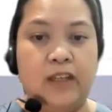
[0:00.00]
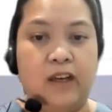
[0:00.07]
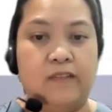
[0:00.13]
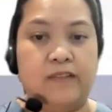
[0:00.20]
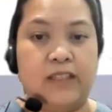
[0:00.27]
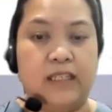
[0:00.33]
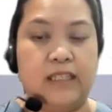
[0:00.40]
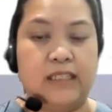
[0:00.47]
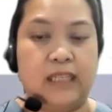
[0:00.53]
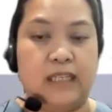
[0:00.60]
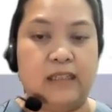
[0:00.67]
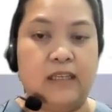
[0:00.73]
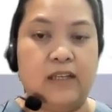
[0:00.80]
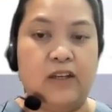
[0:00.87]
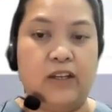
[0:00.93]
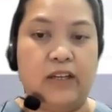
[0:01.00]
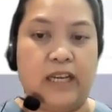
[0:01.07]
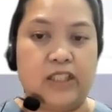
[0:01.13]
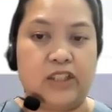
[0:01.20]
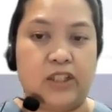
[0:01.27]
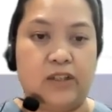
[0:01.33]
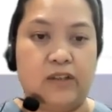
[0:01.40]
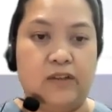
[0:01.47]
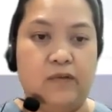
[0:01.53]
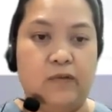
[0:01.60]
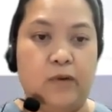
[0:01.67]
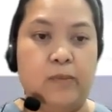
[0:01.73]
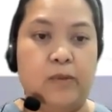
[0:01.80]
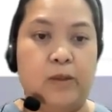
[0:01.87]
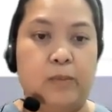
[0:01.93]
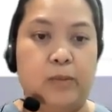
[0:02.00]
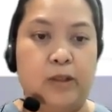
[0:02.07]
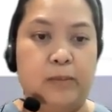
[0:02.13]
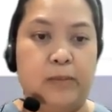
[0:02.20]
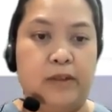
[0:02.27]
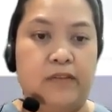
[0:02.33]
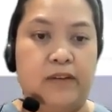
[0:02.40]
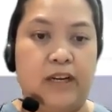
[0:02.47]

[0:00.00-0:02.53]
of the descending connection from the bulbar